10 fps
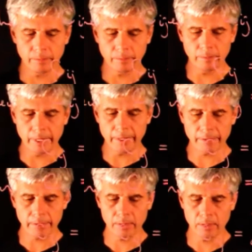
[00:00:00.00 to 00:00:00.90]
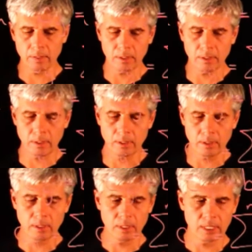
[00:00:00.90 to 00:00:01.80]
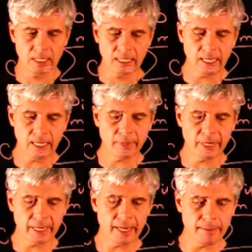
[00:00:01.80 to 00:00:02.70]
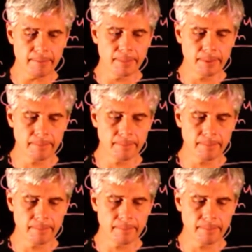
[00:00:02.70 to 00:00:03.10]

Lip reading: with K by M